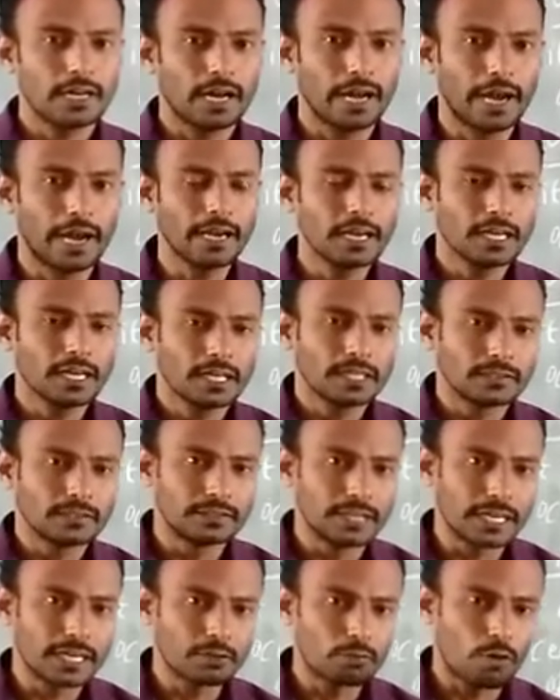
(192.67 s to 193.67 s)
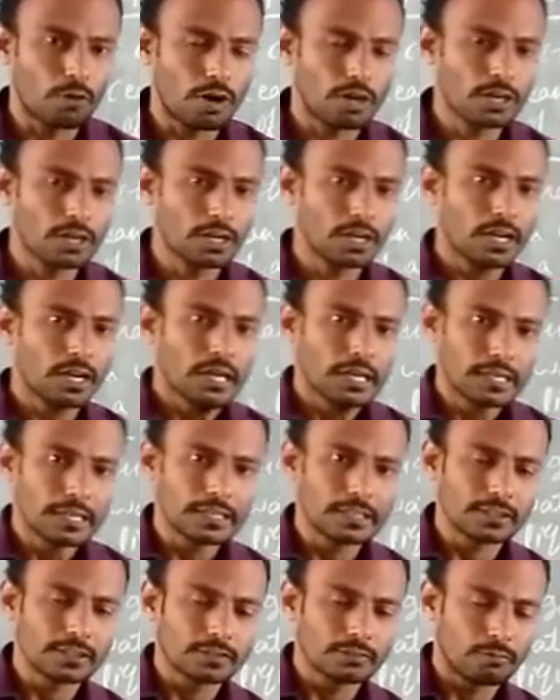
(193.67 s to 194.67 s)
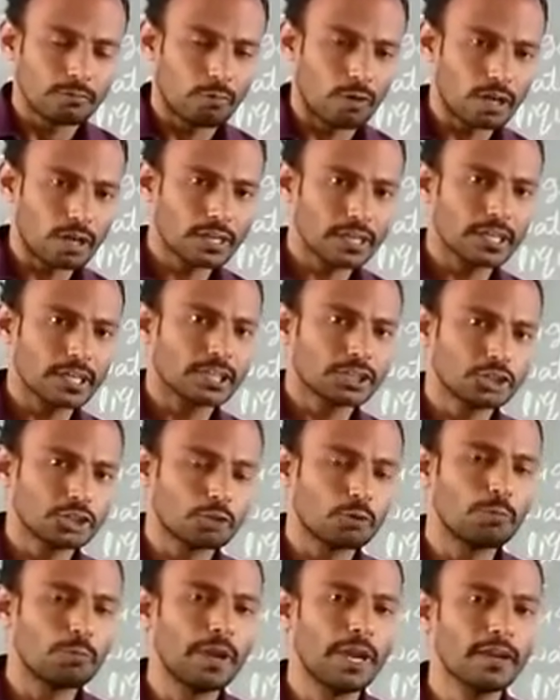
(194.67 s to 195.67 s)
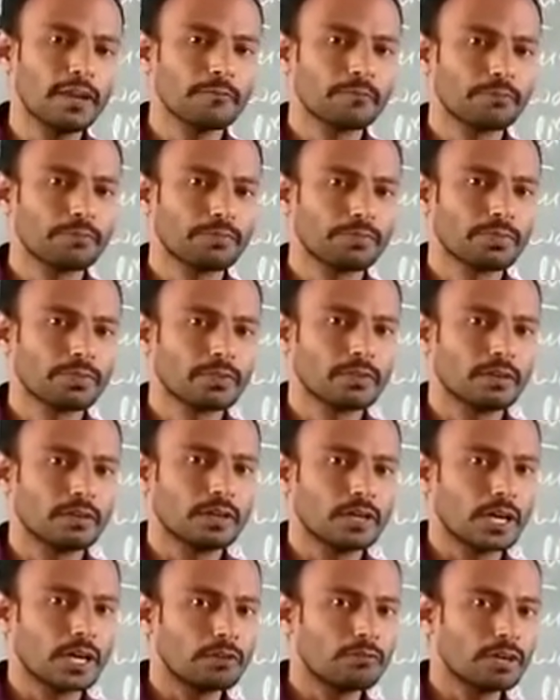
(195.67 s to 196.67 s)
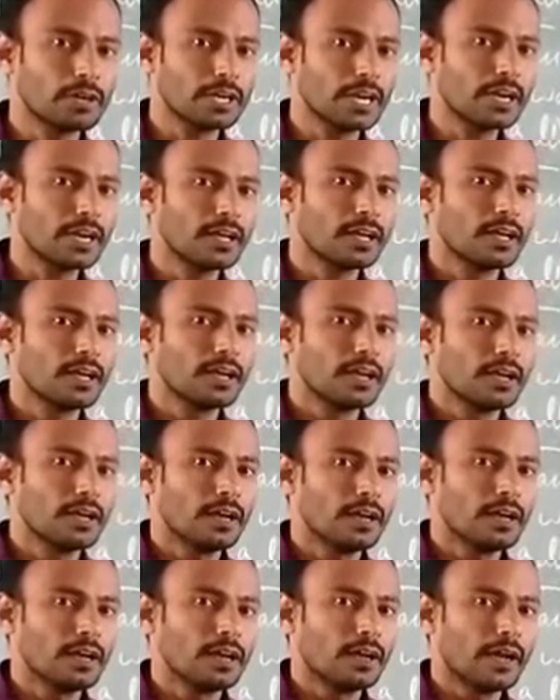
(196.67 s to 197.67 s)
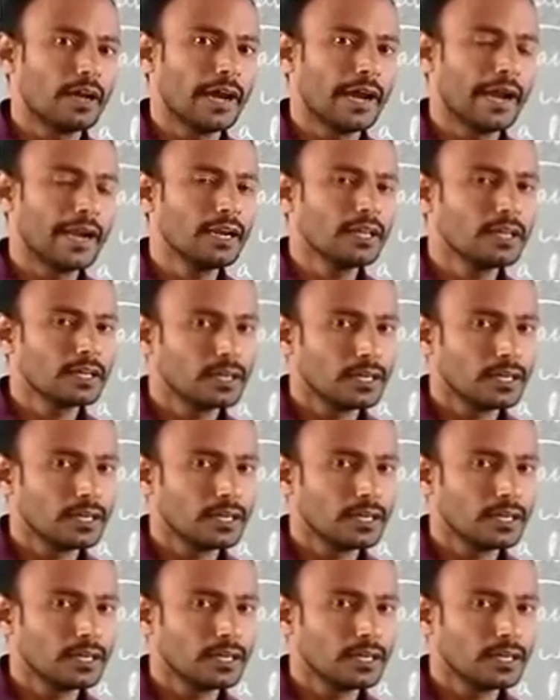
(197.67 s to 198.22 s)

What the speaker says: and that water should be converted and